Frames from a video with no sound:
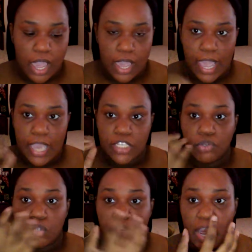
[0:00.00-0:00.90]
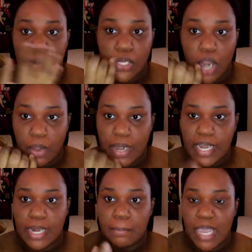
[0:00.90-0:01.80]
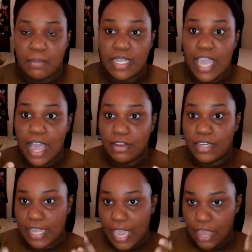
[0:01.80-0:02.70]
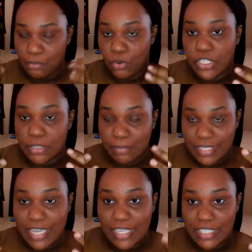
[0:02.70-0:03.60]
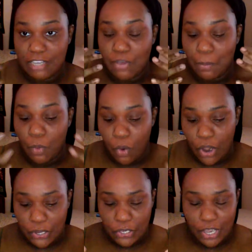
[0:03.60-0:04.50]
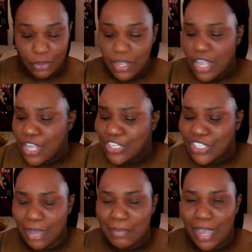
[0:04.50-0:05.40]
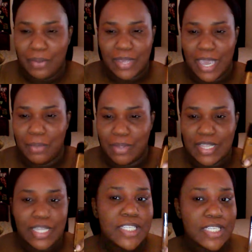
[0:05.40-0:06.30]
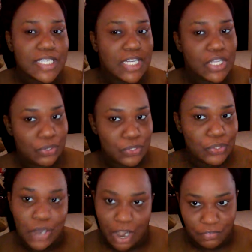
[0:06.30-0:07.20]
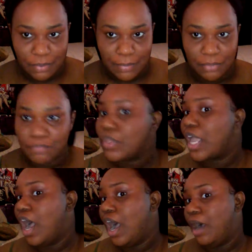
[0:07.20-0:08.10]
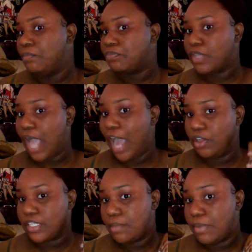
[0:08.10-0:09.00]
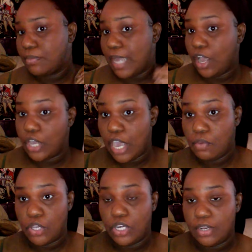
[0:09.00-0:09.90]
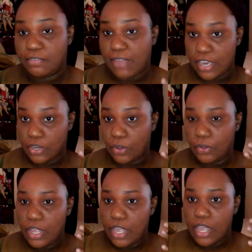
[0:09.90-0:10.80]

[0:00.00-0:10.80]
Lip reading: It actually was very dark right there, and it made me look like I had a more mustache even more, So I'm like, okay, well, this is a little too dark for me. I know some people like, okay, well, you need to find your